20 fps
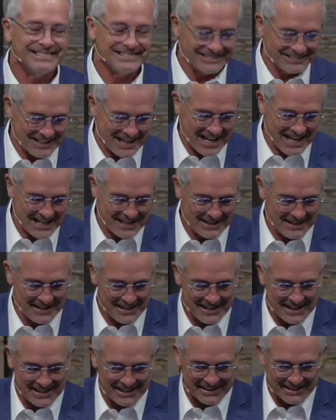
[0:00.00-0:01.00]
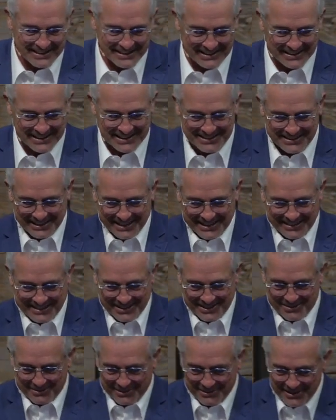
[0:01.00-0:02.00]
Right? Well, let's look at
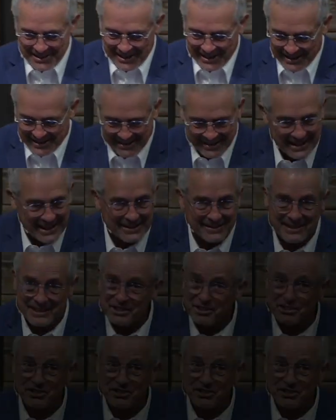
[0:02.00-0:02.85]
this one. And this is